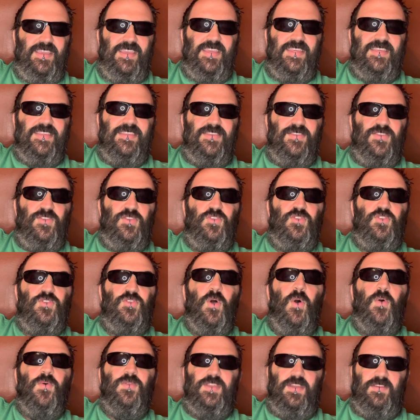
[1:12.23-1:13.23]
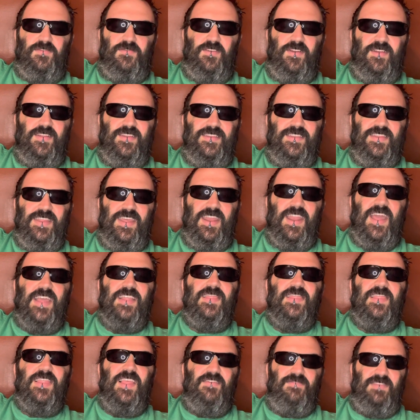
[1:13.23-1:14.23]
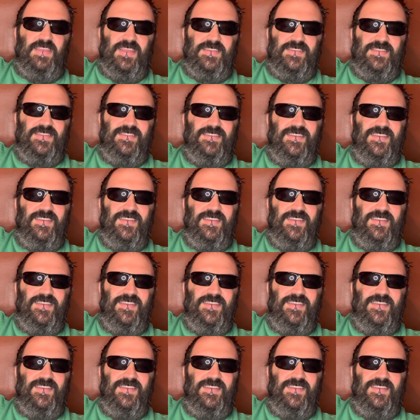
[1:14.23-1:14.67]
This is so different, and I love it.